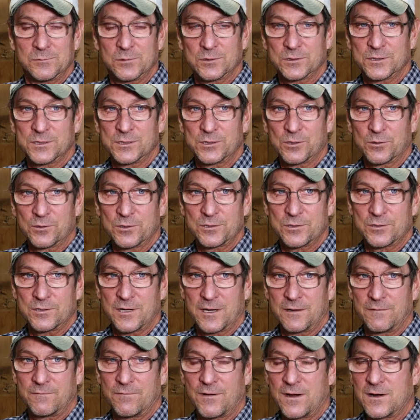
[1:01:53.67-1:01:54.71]
Wilson's
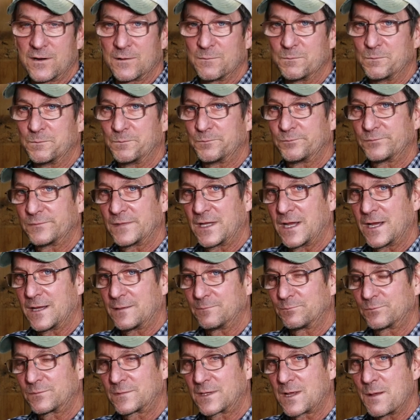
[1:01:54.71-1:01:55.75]
Orchard and Farm.
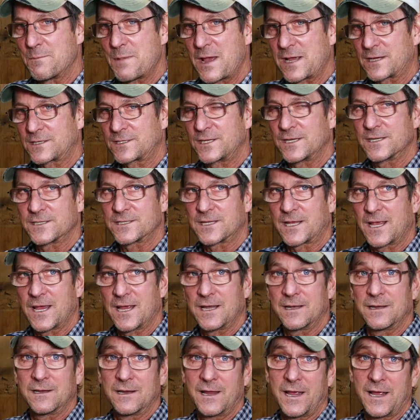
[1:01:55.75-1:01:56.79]
Yeah, come back, see us
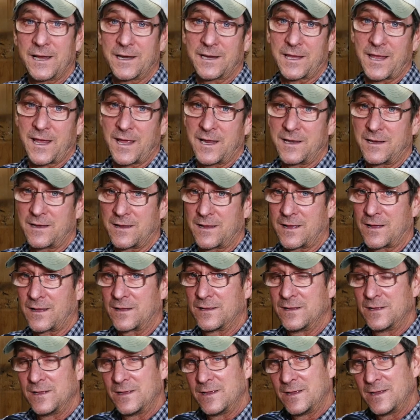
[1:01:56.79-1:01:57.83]
again. And again,
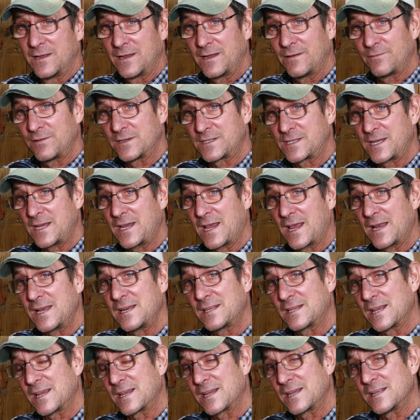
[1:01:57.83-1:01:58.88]
uh, if you see
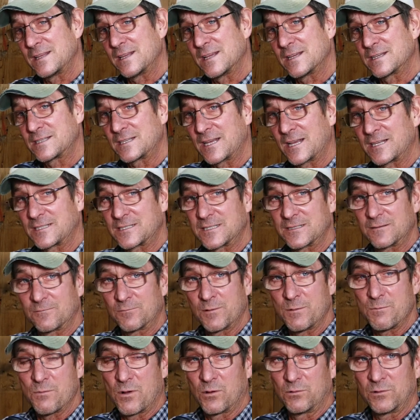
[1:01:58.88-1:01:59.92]
anything in this that's
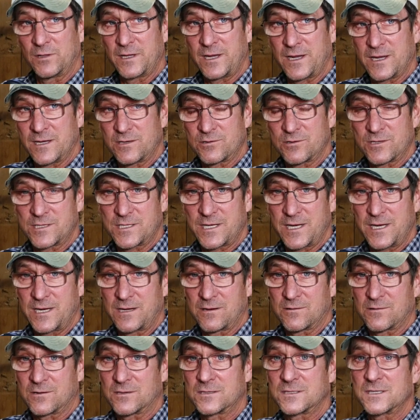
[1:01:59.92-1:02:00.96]
remotely
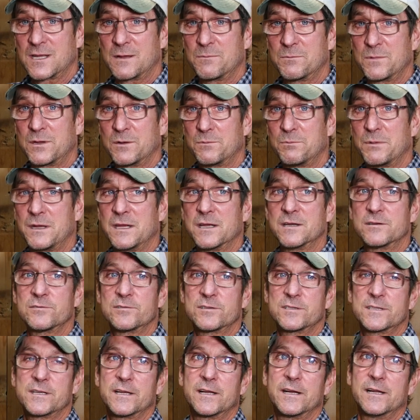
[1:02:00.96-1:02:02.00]
interesting or something you'd be
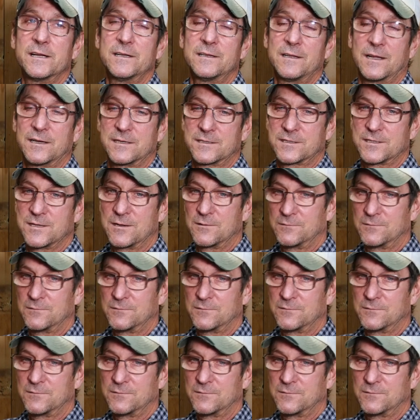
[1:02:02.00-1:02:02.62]
interested in, let us